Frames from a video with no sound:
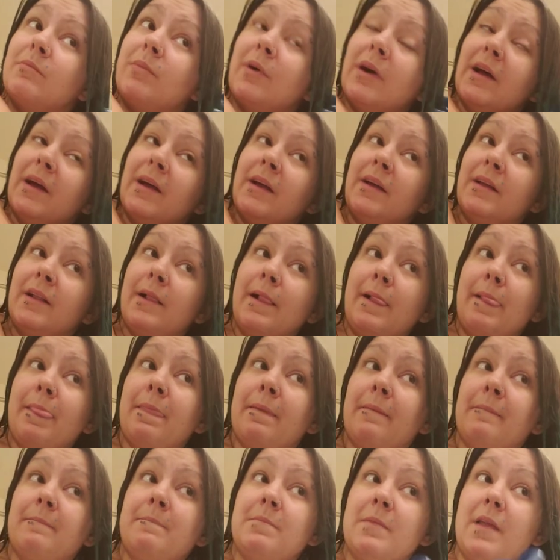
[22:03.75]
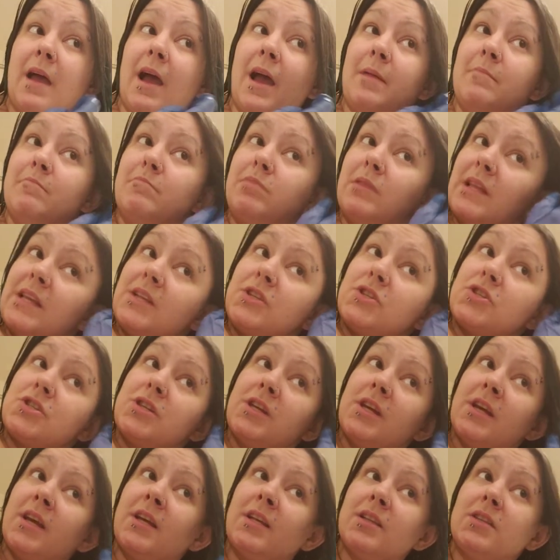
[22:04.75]
but I bleached
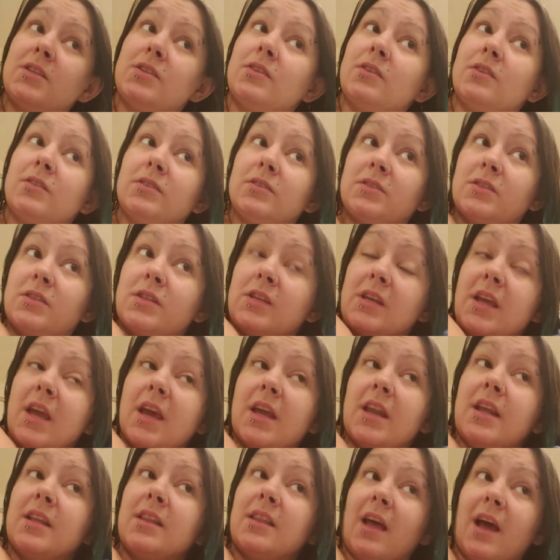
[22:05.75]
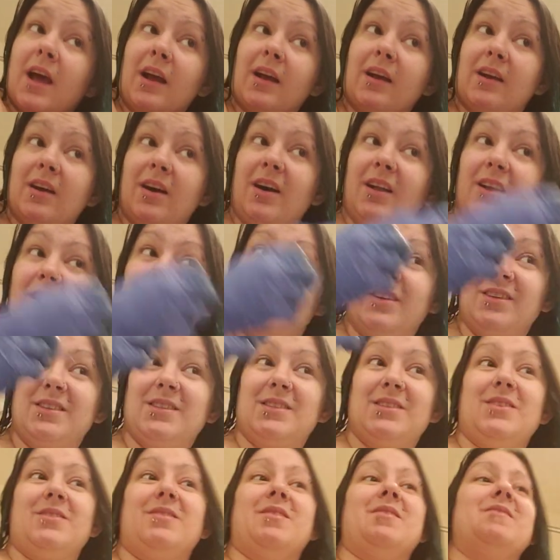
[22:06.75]
it to get it that color. So I